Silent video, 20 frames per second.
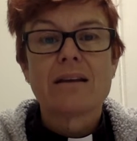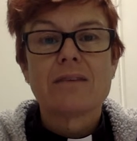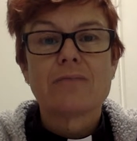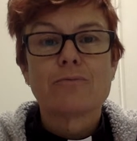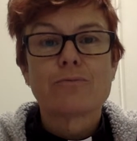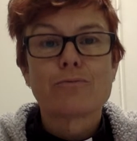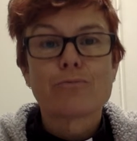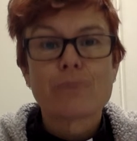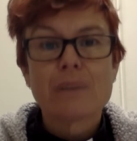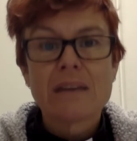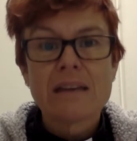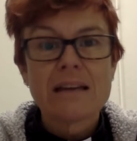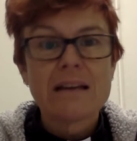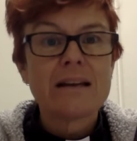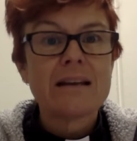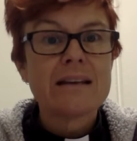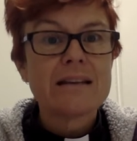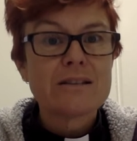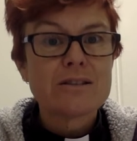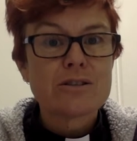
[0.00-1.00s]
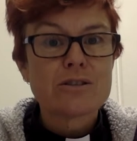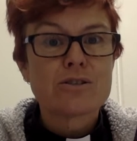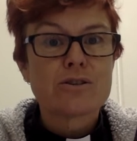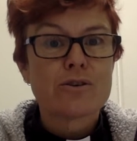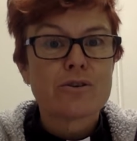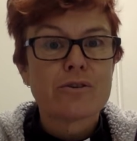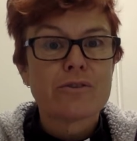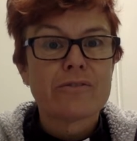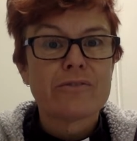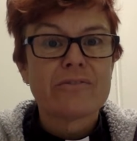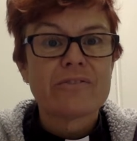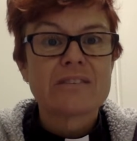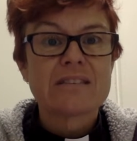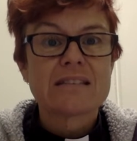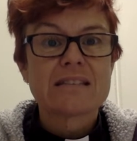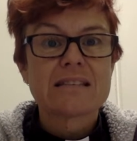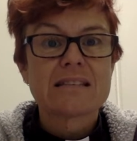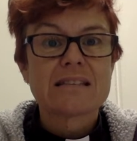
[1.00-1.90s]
really deserves